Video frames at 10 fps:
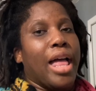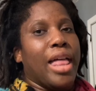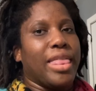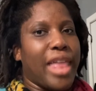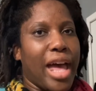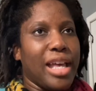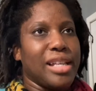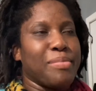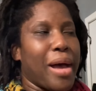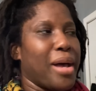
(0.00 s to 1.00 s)
that
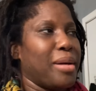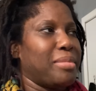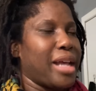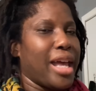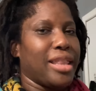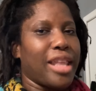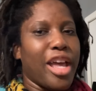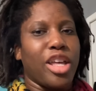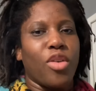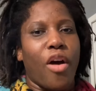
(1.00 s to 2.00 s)
is my update.
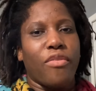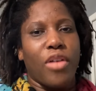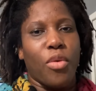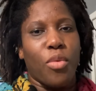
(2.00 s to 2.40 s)
Thank you all for